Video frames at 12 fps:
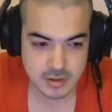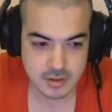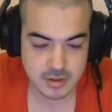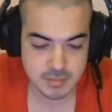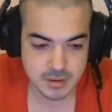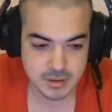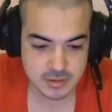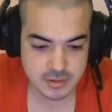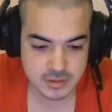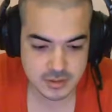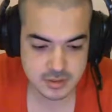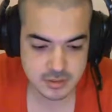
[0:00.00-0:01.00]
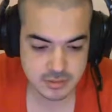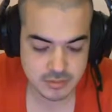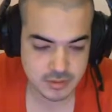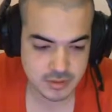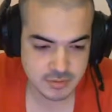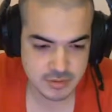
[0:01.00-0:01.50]
meetings or
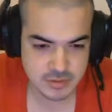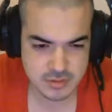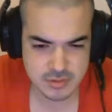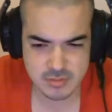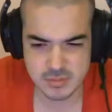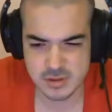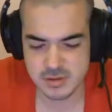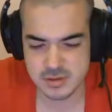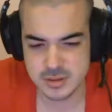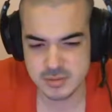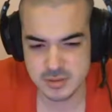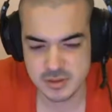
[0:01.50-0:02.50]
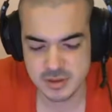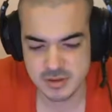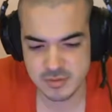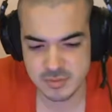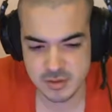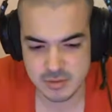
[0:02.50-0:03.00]
whatever, not meetings, but have
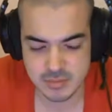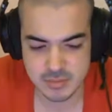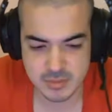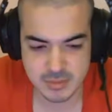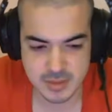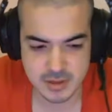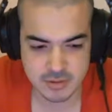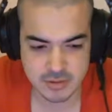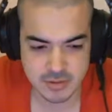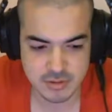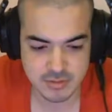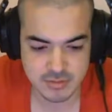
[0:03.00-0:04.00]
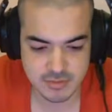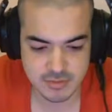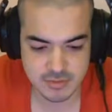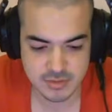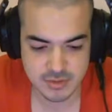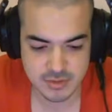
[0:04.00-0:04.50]
a minimum amount of
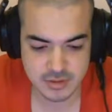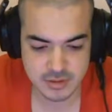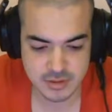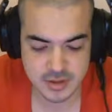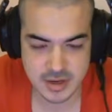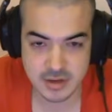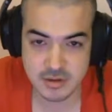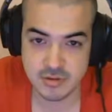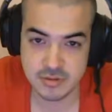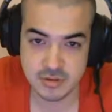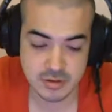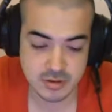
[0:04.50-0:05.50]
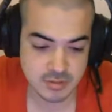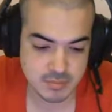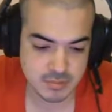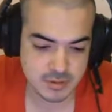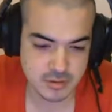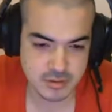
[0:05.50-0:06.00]
activity.
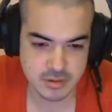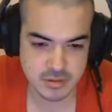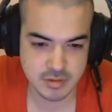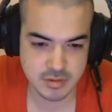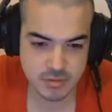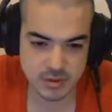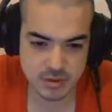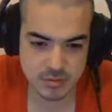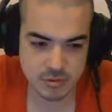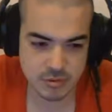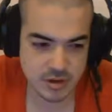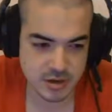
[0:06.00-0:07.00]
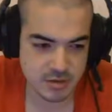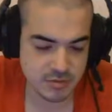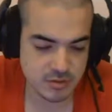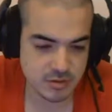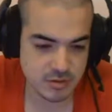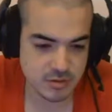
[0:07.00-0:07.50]
But I think we need more
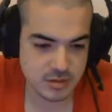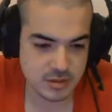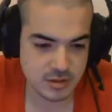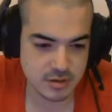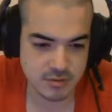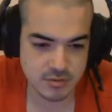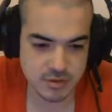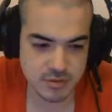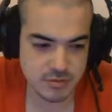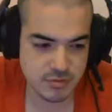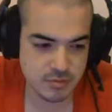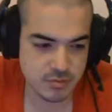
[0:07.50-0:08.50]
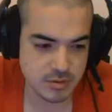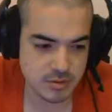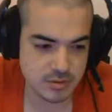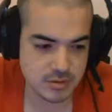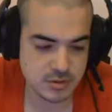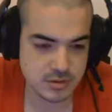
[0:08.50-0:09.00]
activity. There's like very few
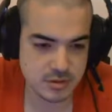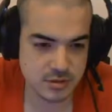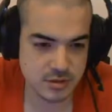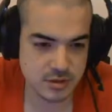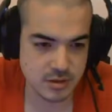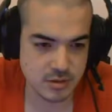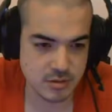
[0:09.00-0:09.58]
posts. There's like